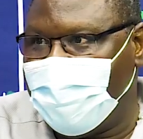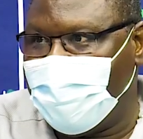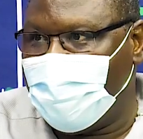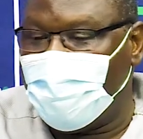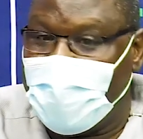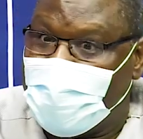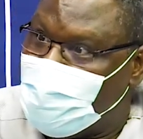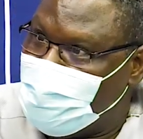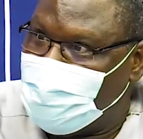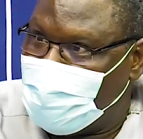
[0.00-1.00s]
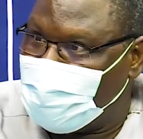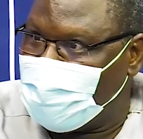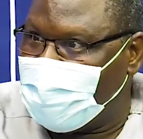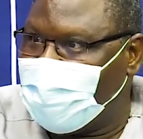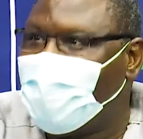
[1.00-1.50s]
Today I will be
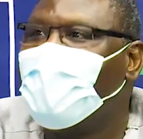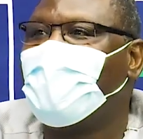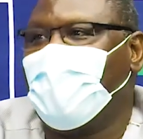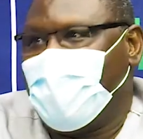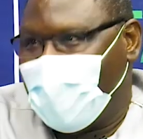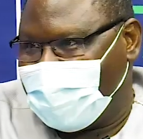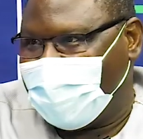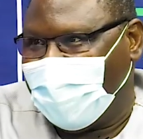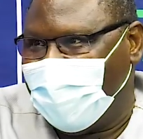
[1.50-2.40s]
focusing on WASCAL.